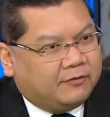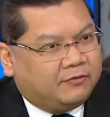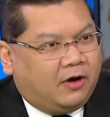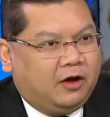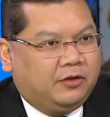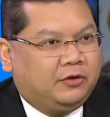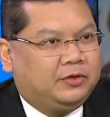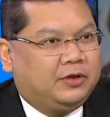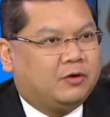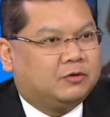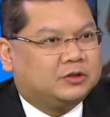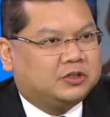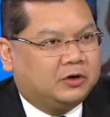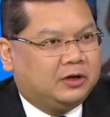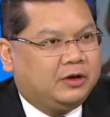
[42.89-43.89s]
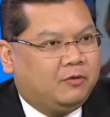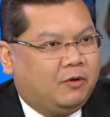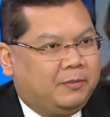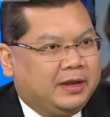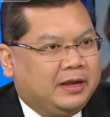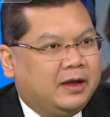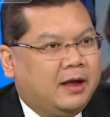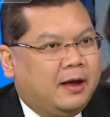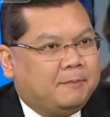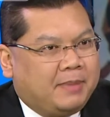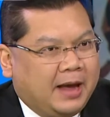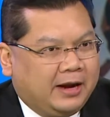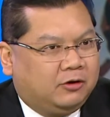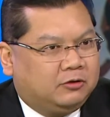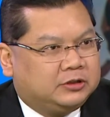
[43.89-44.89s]
Although there certainly will be
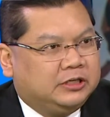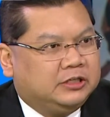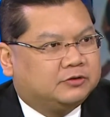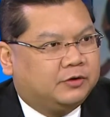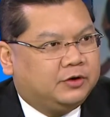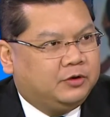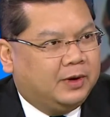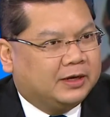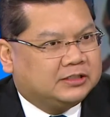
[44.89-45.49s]
penalties for U.S.